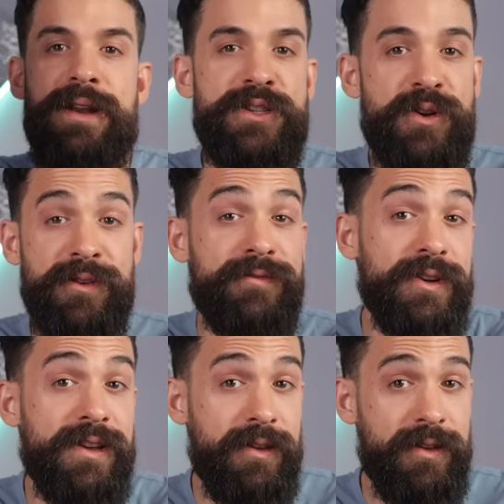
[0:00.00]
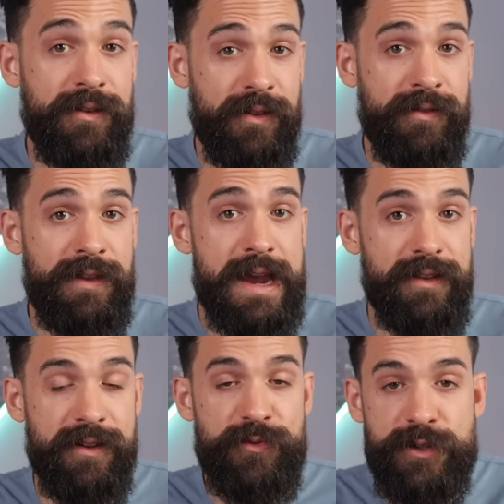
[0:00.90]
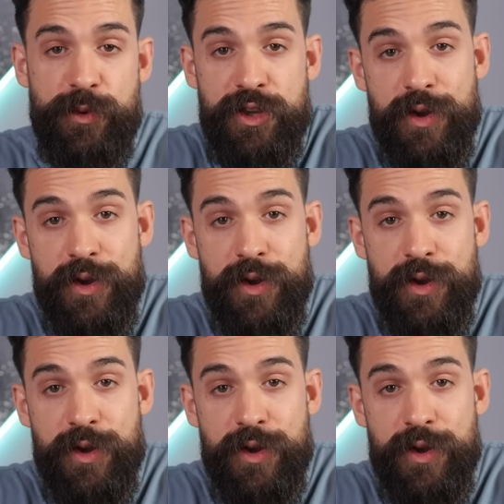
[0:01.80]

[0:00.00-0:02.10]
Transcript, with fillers: placeholder for the title, which we